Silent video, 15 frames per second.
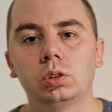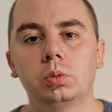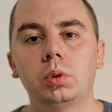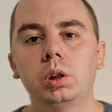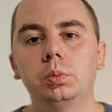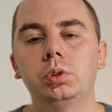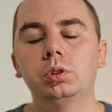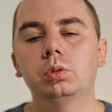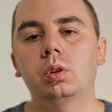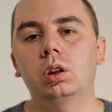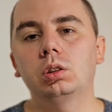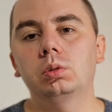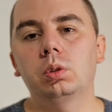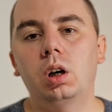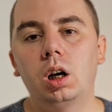So maybe you
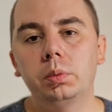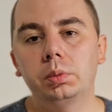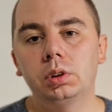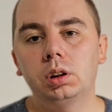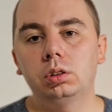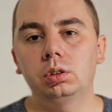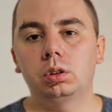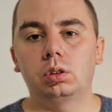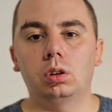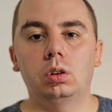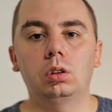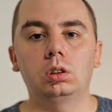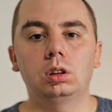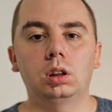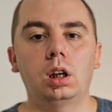want to upgrade your
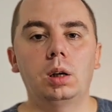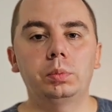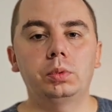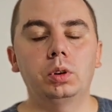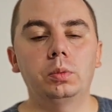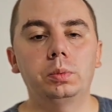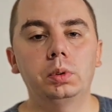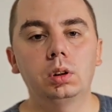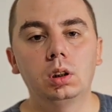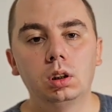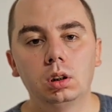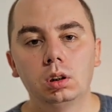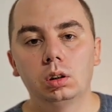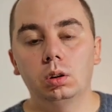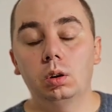old laptop
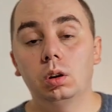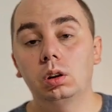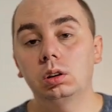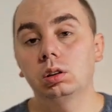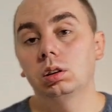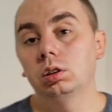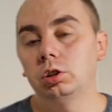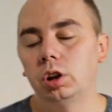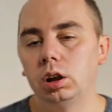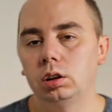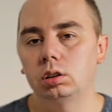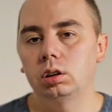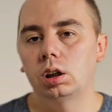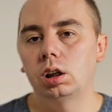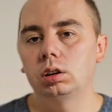or
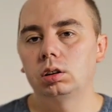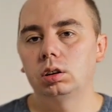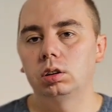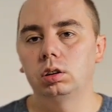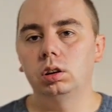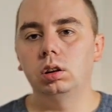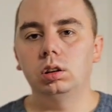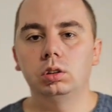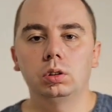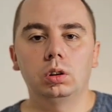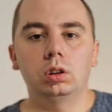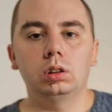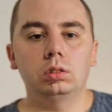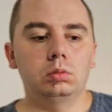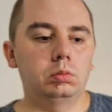change the SSD in
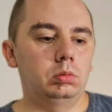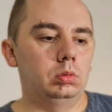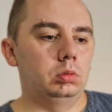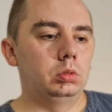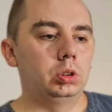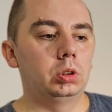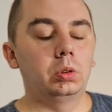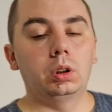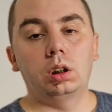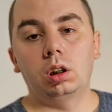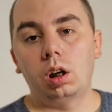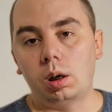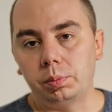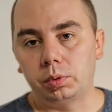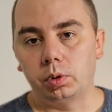your newer
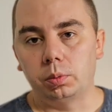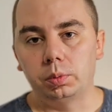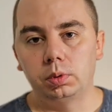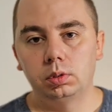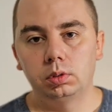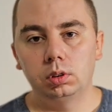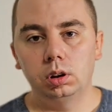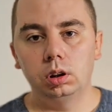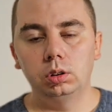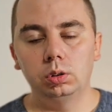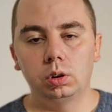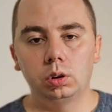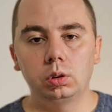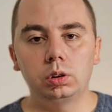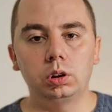laptop, and
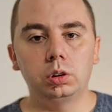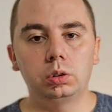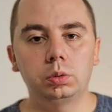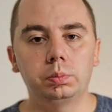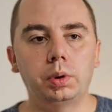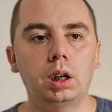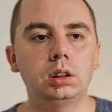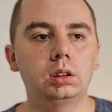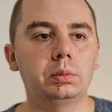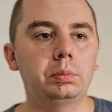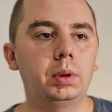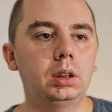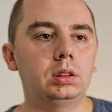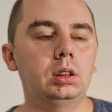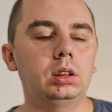you're looking to buy the
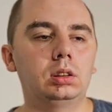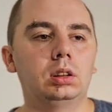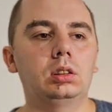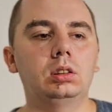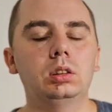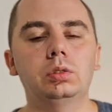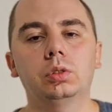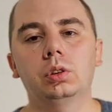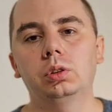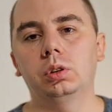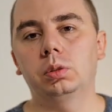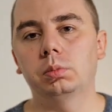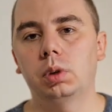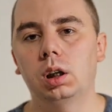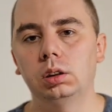best SSD for
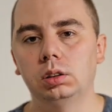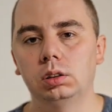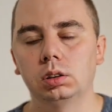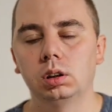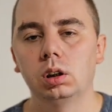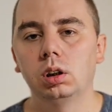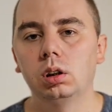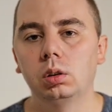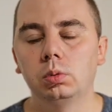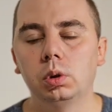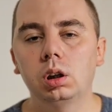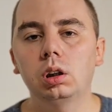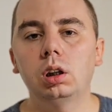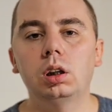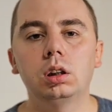your money.
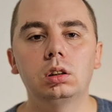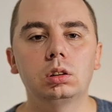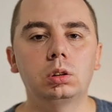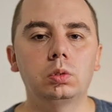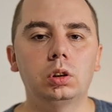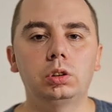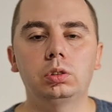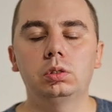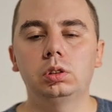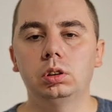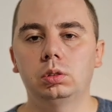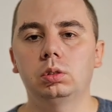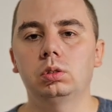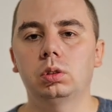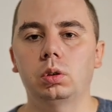Well, here's what you
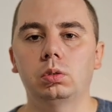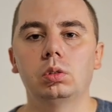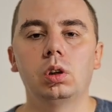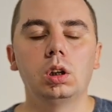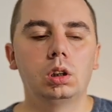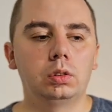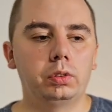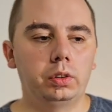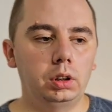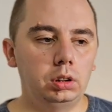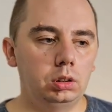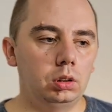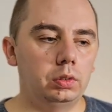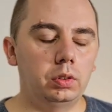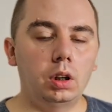need to know.
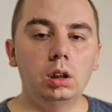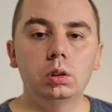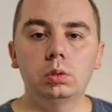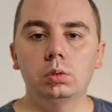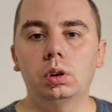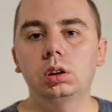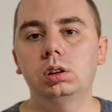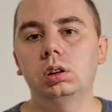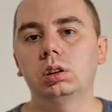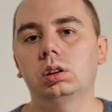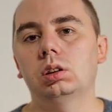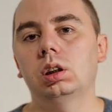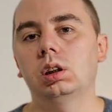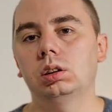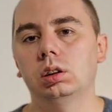First of all, what is
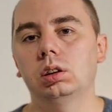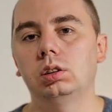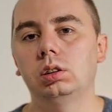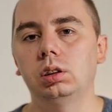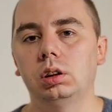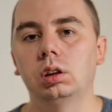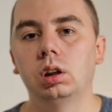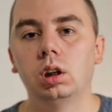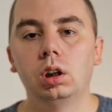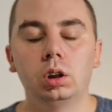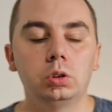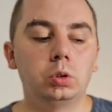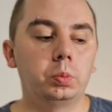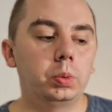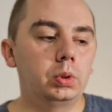an SSD?
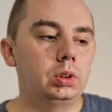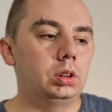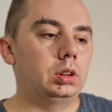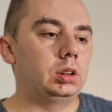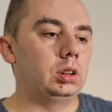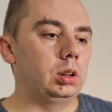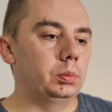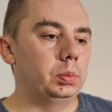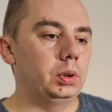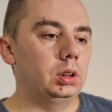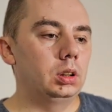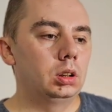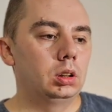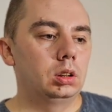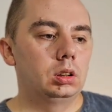To put it
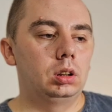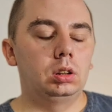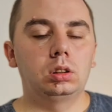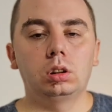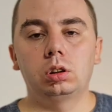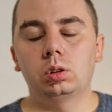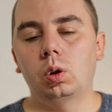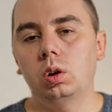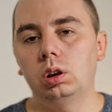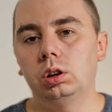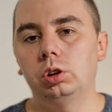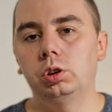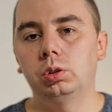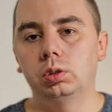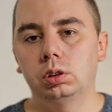simply, it's a
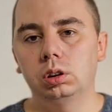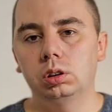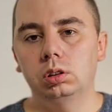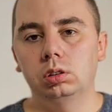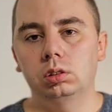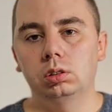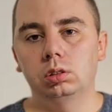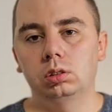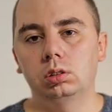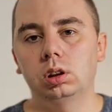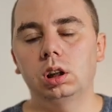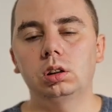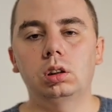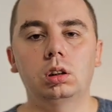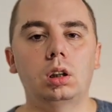storage unit
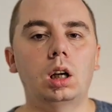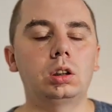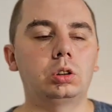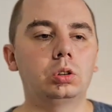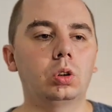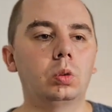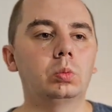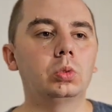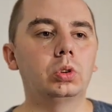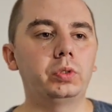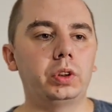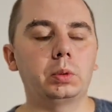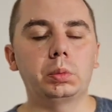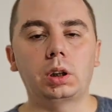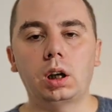that has no
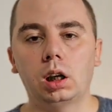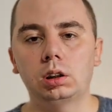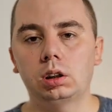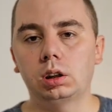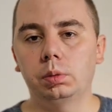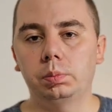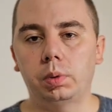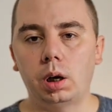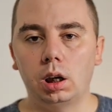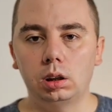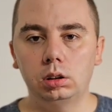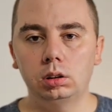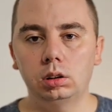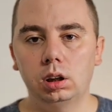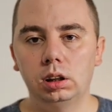moving mechanical
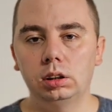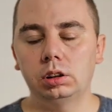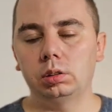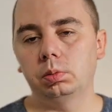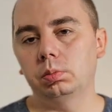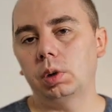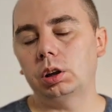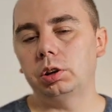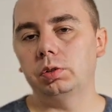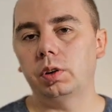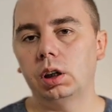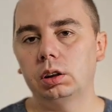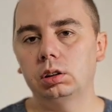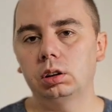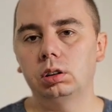parts and is much
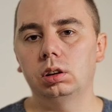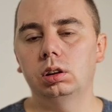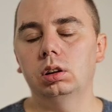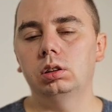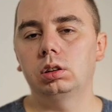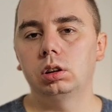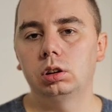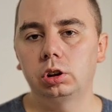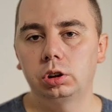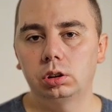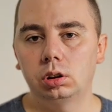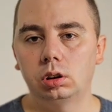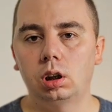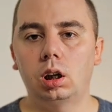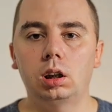faster than a
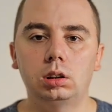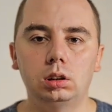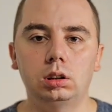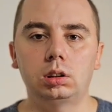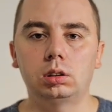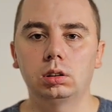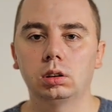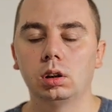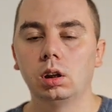traditional hard disk.